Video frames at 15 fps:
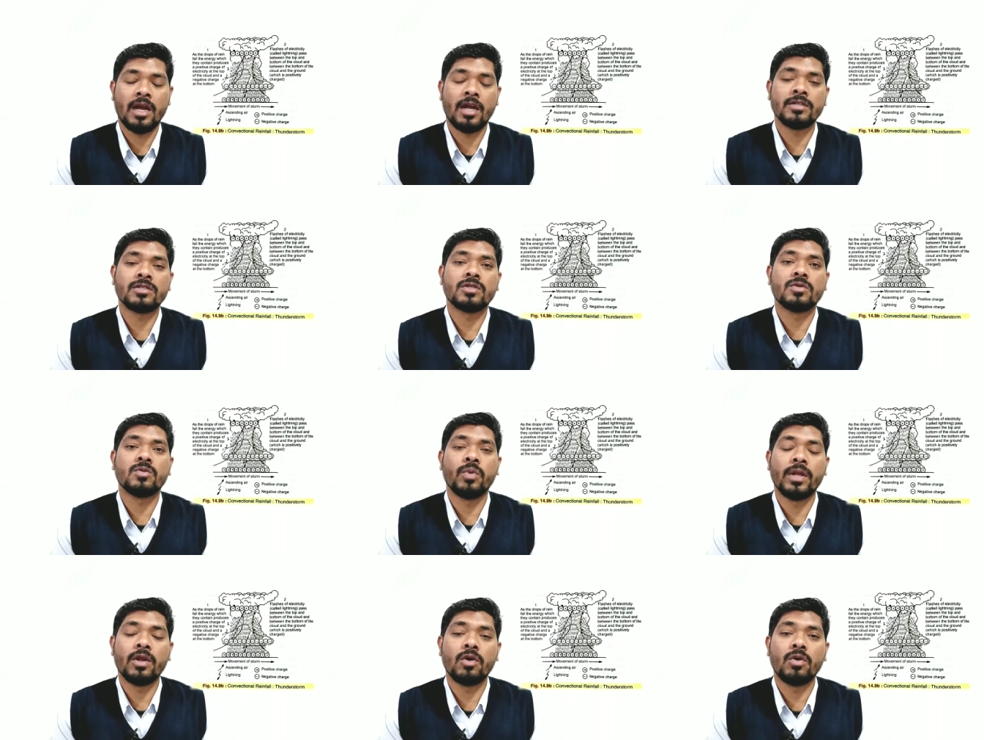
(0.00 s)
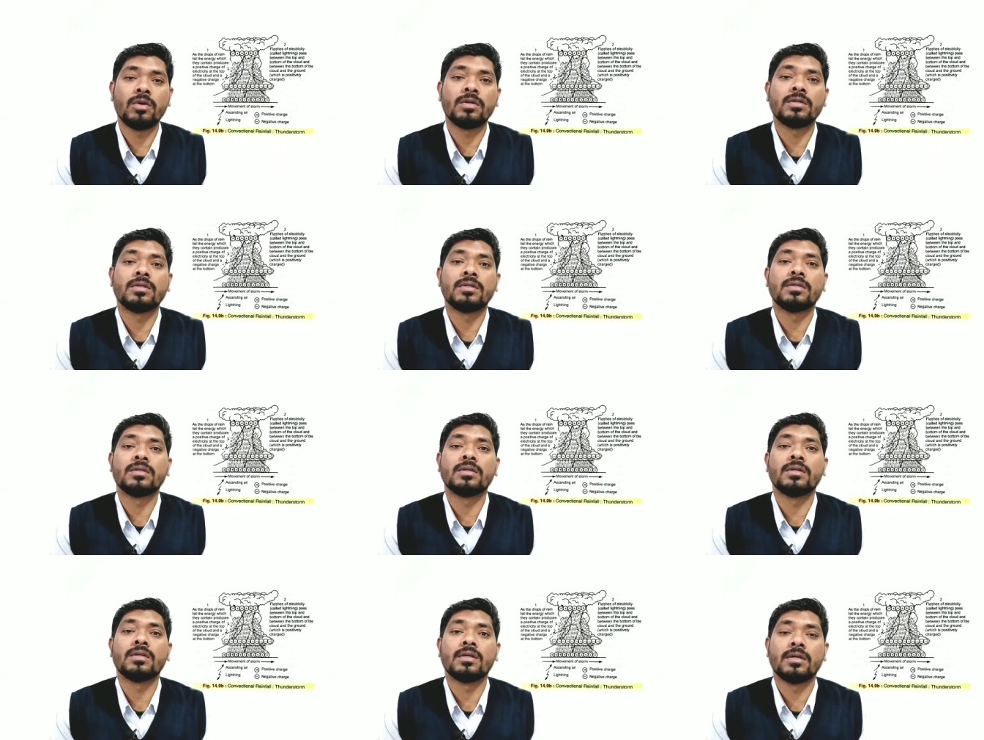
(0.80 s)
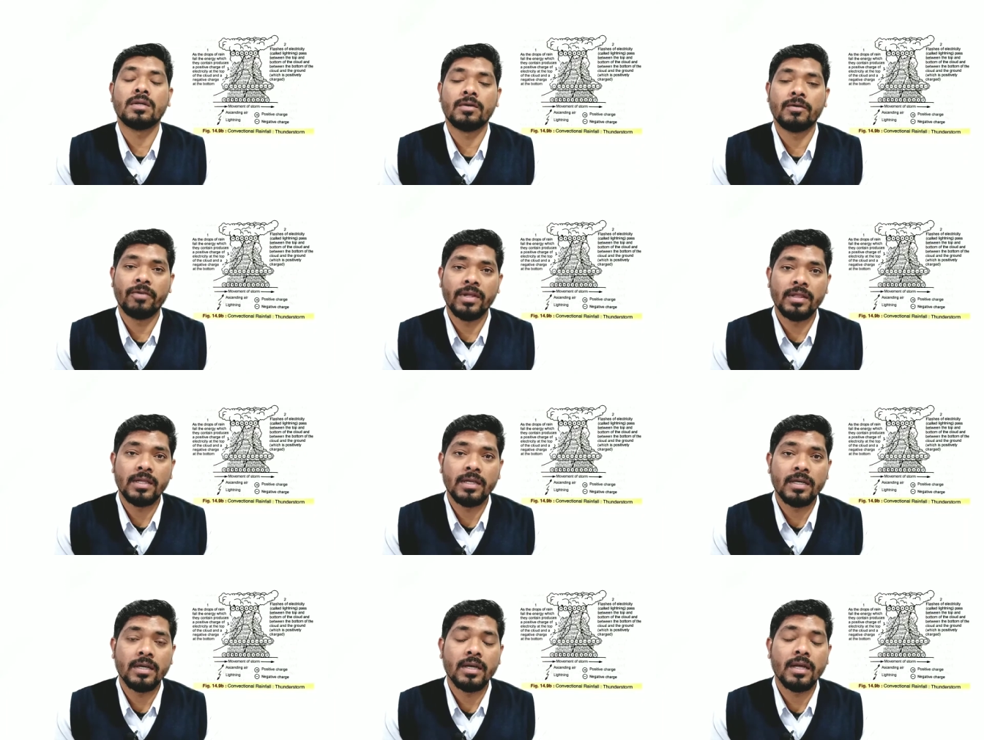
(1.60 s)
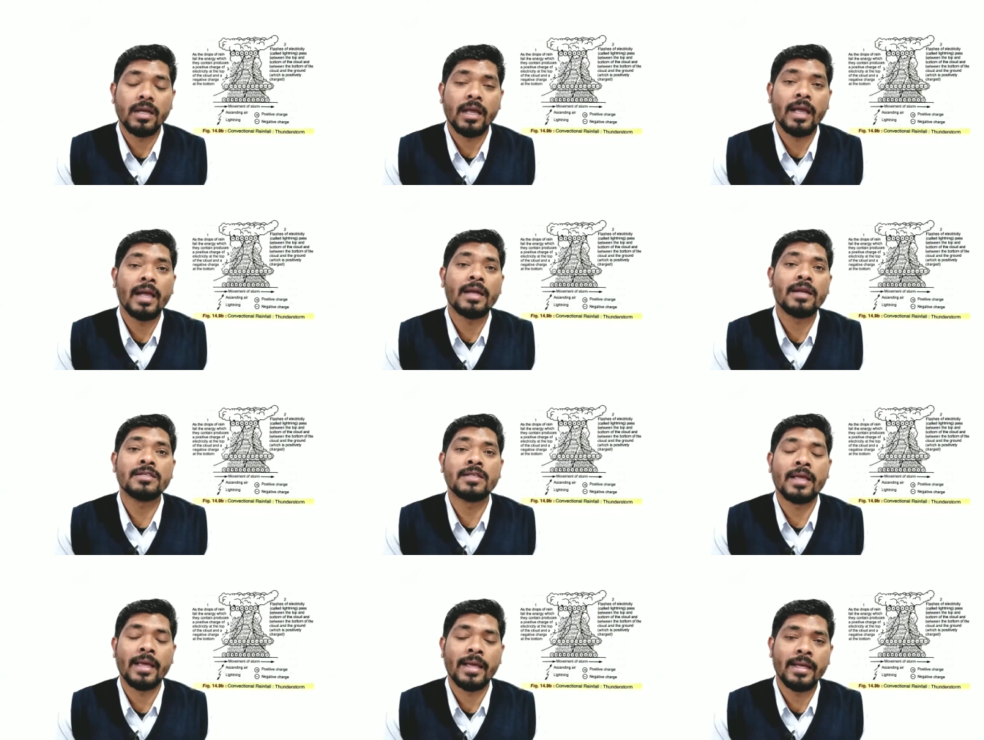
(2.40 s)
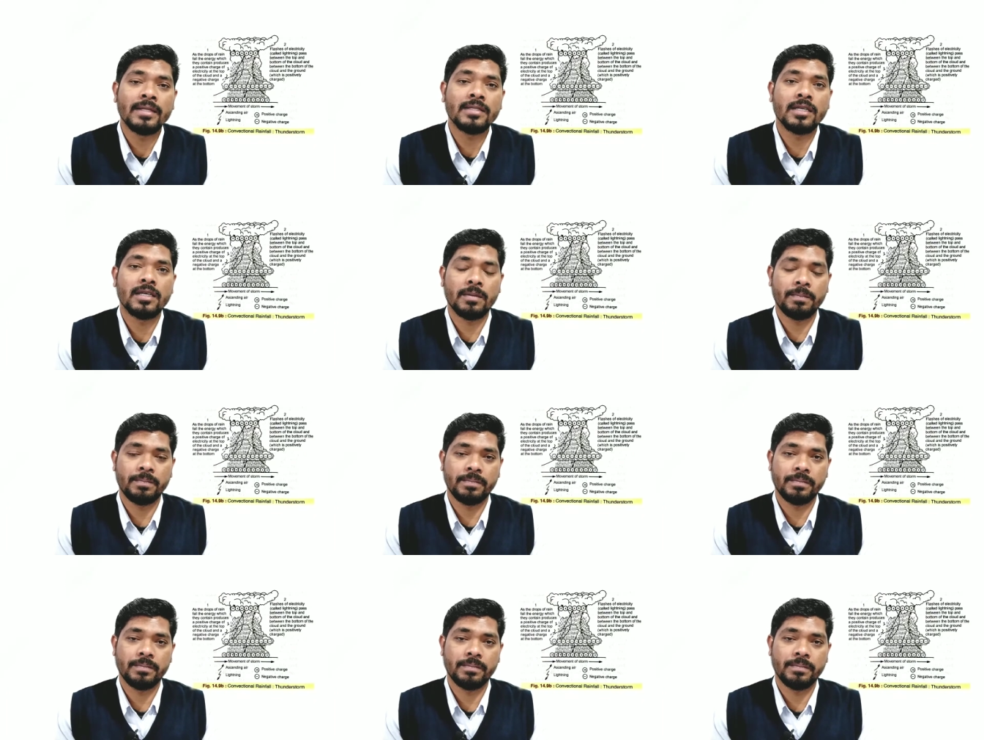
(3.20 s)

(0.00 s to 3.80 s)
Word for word: As we know, when the air is heated up,